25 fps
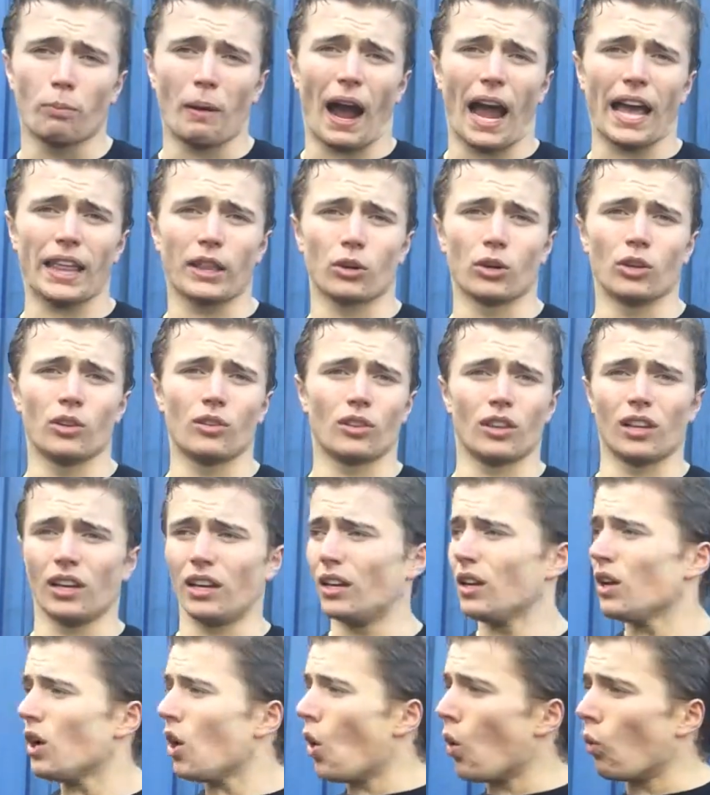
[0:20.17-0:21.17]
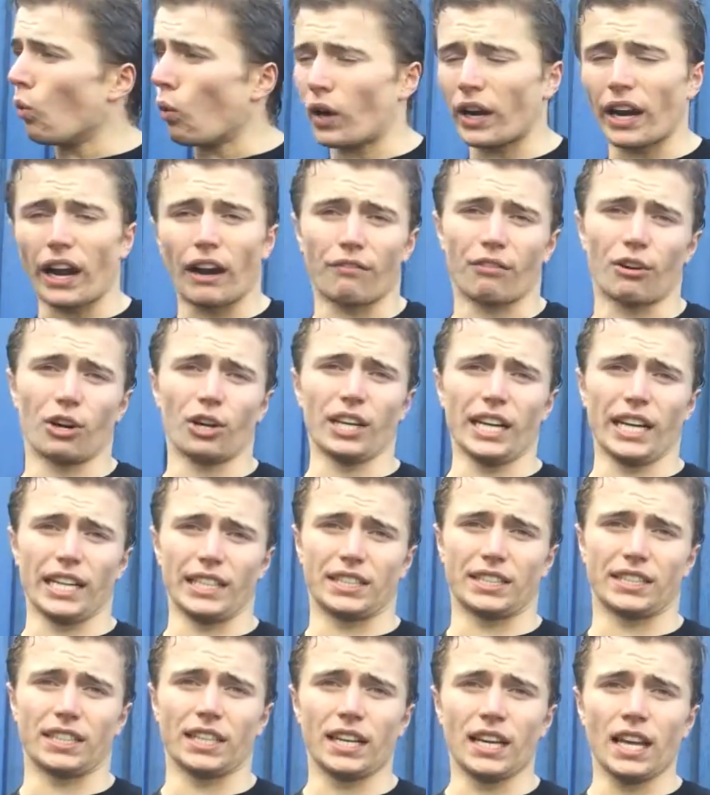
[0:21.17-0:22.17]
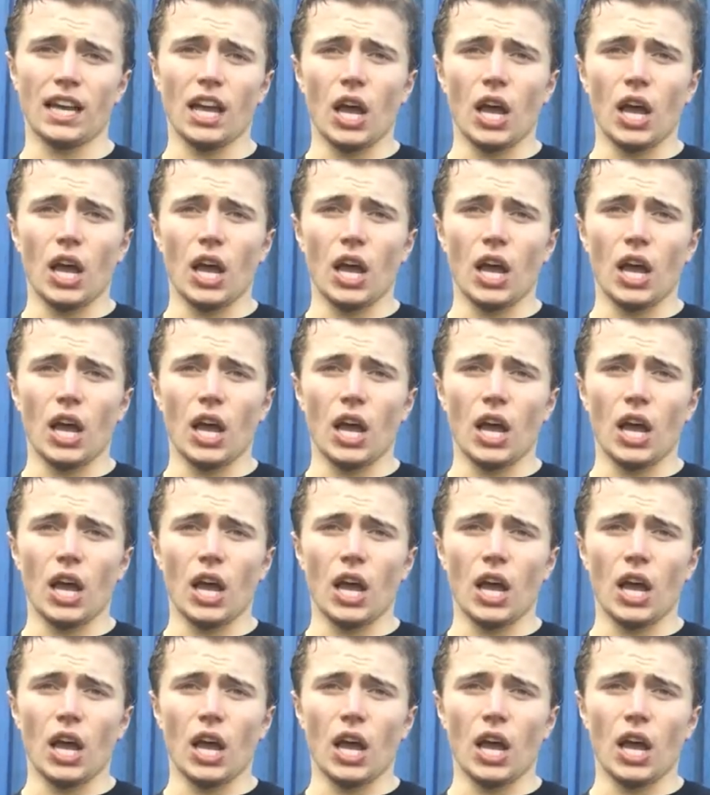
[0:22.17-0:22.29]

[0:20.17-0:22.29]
by the, the whatever it is.